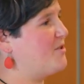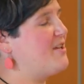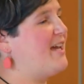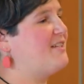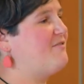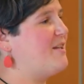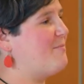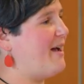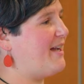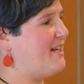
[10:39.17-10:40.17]
So you get
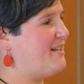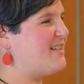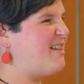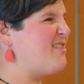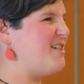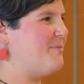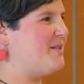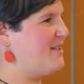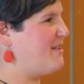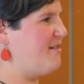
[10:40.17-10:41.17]
feedback in a
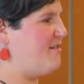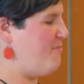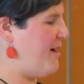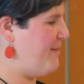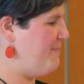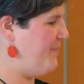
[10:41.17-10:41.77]
serendipitous kind of way.